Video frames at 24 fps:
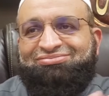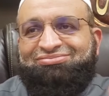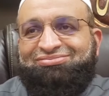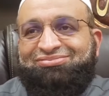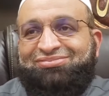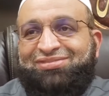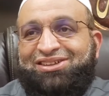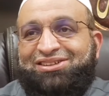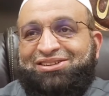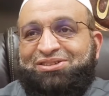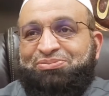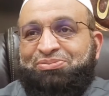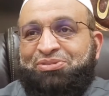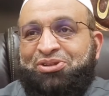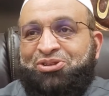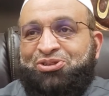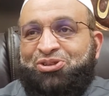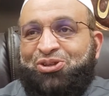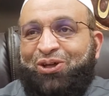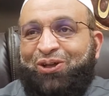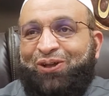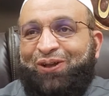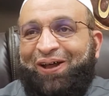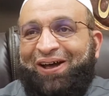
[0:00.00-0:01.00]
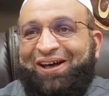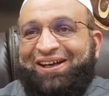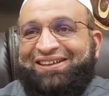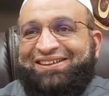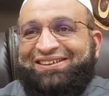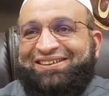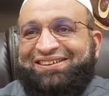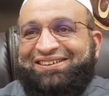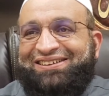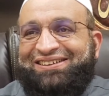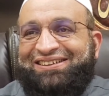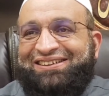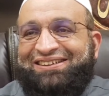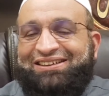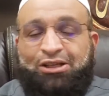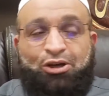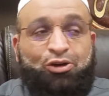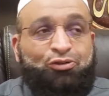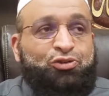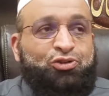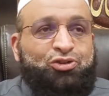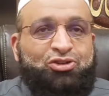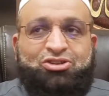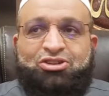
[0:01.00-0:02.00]
But it means a lot. Now,
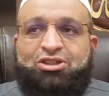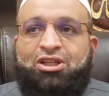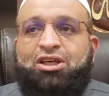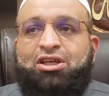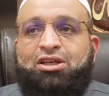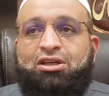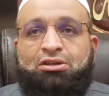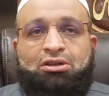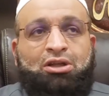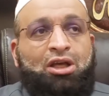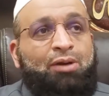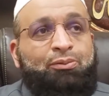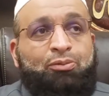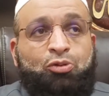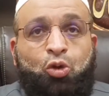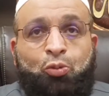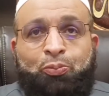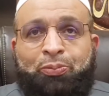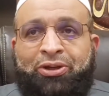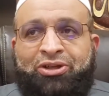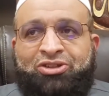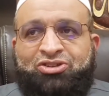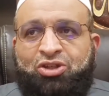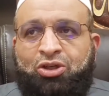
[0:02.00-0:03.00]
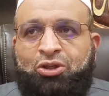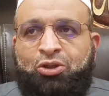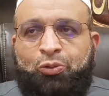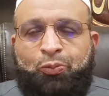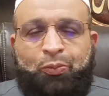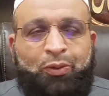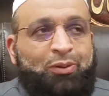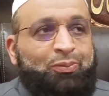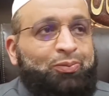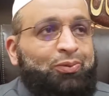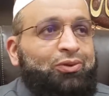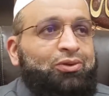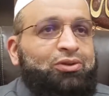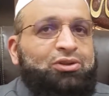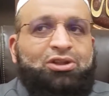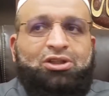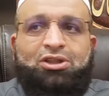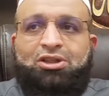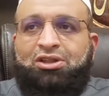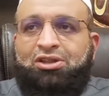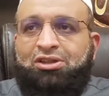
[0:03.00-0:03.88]
if you stick, your parents are good people.